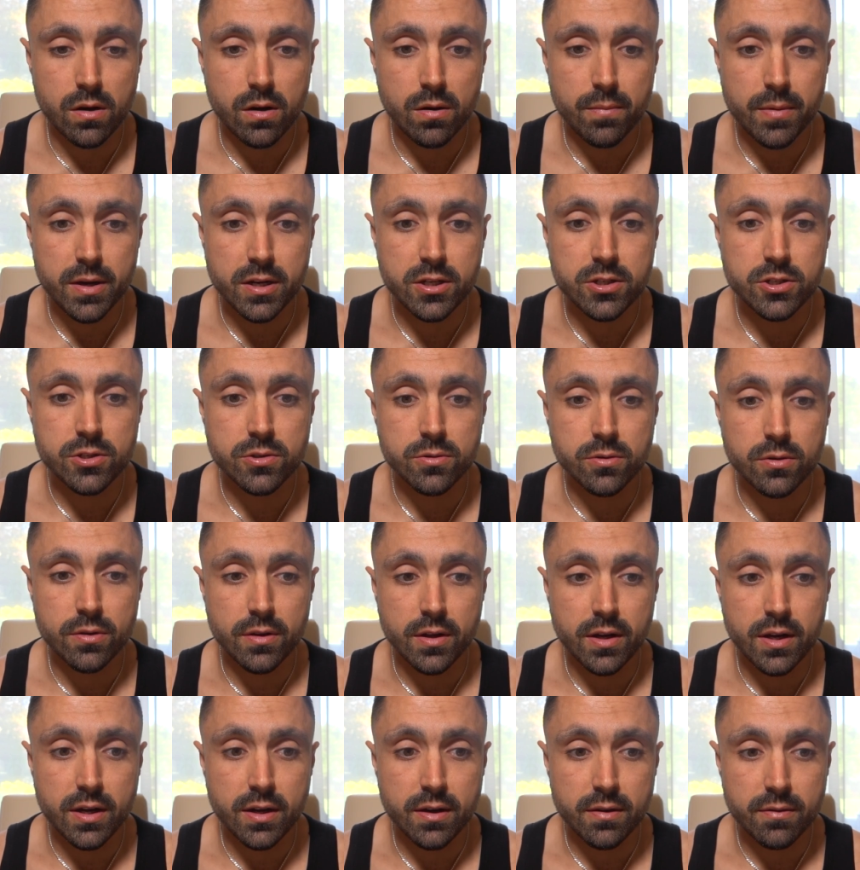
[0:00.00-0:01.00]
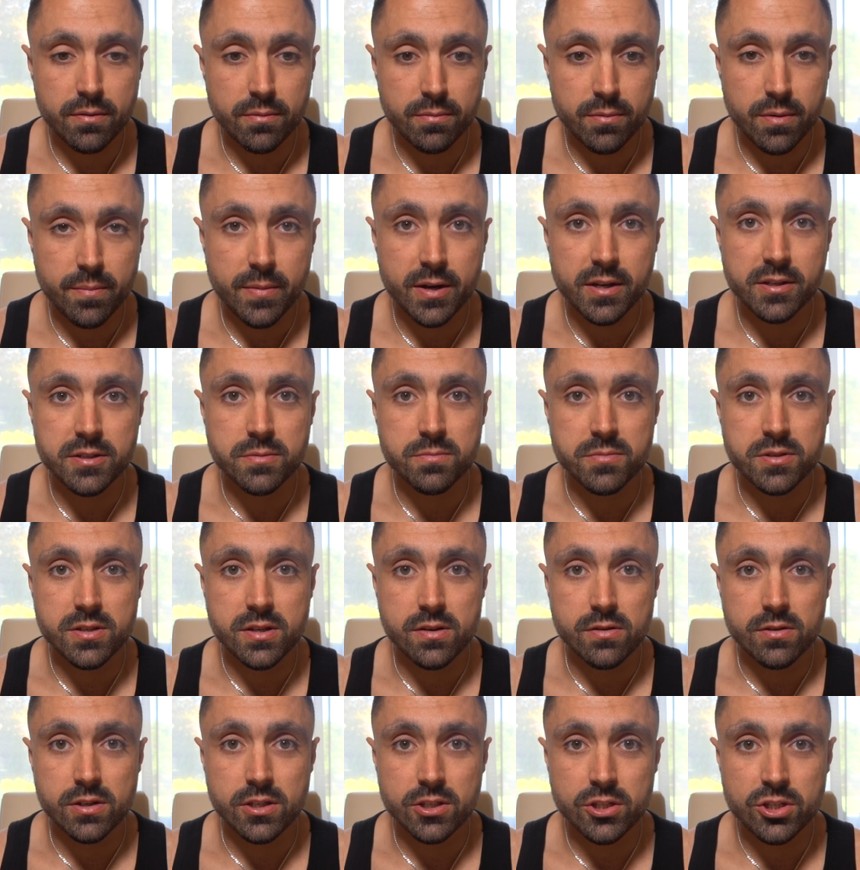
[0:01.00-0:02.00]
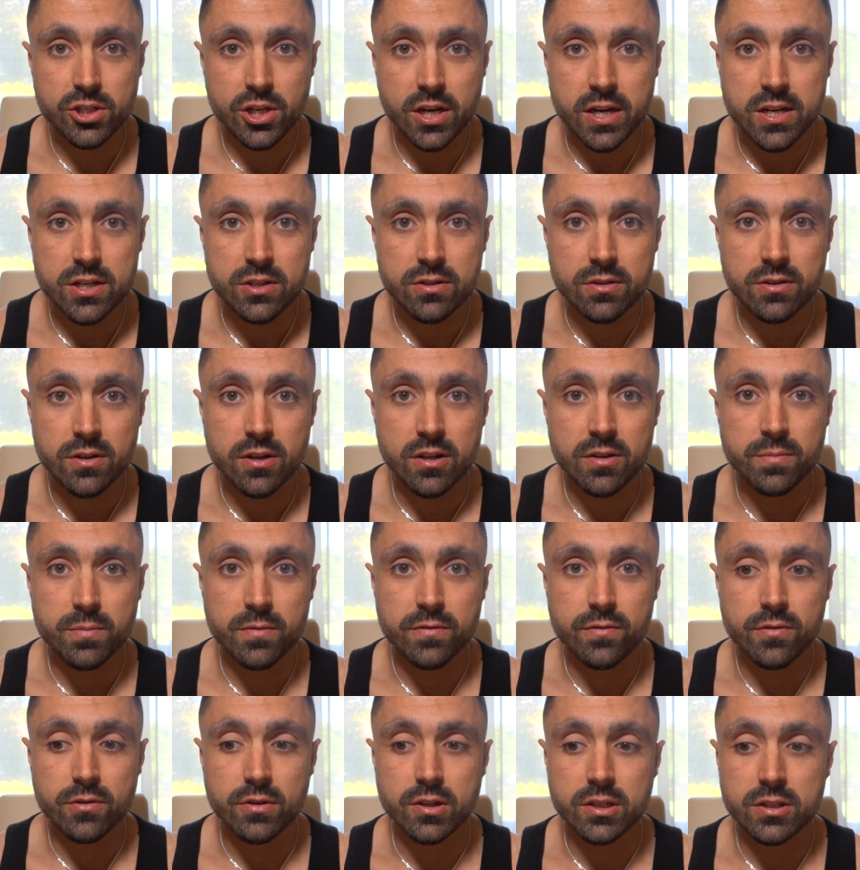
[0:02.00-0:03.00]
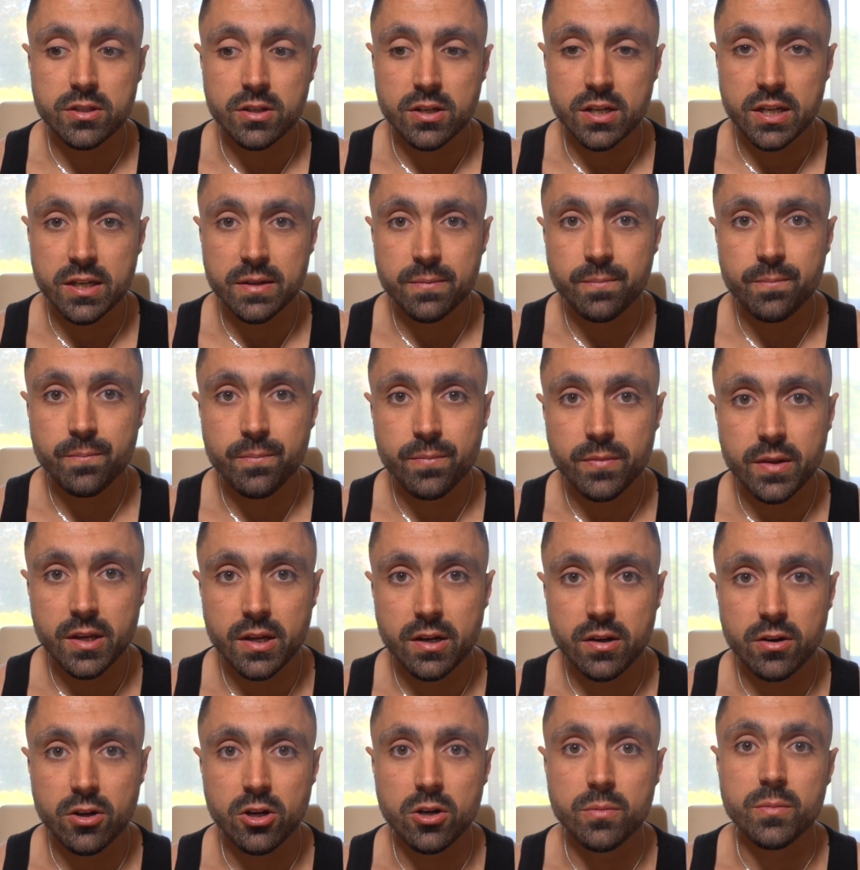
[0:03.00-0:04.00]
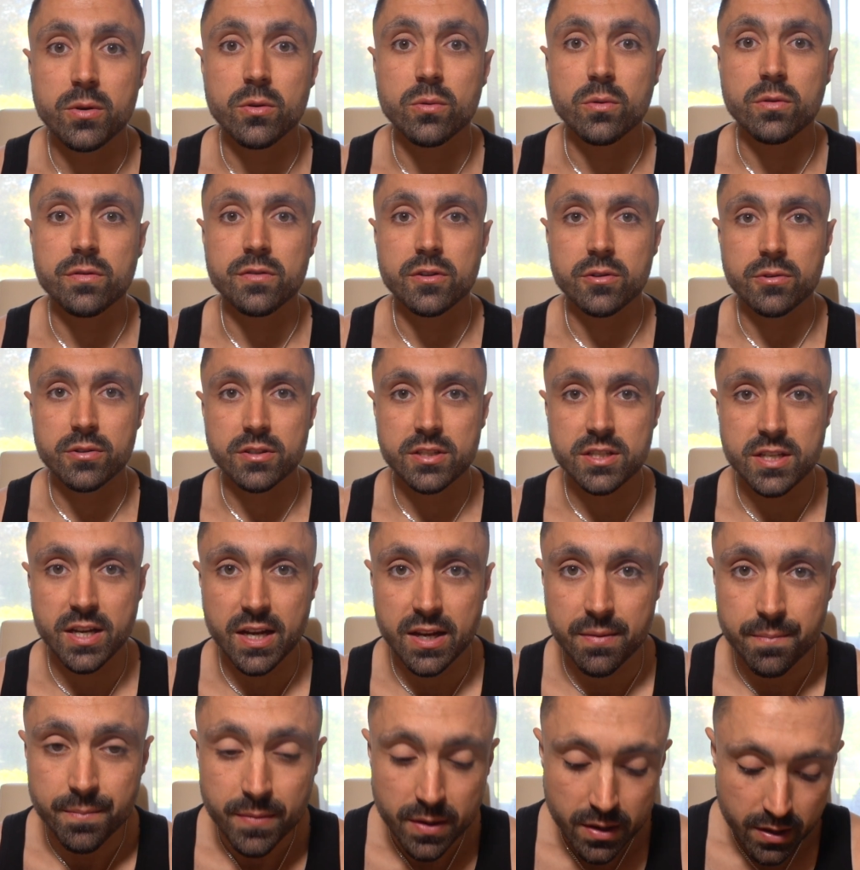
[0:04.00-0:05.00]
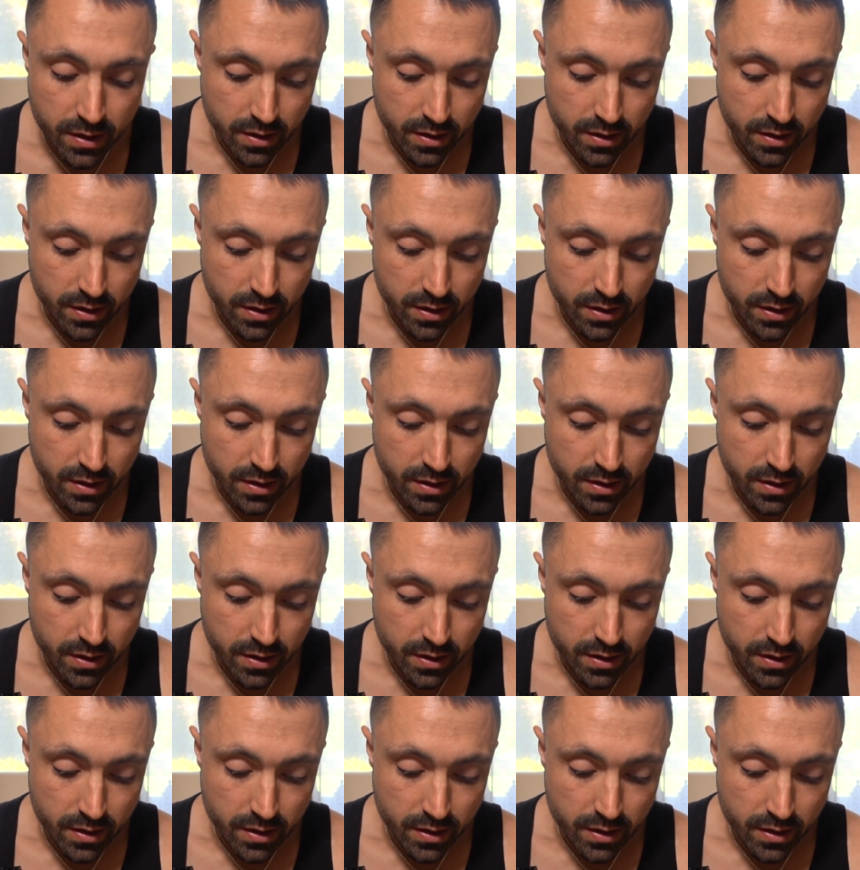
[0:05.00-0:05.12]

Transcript: I'll make sure that we make some serious change on earth before I die, and I hope you all feel the same.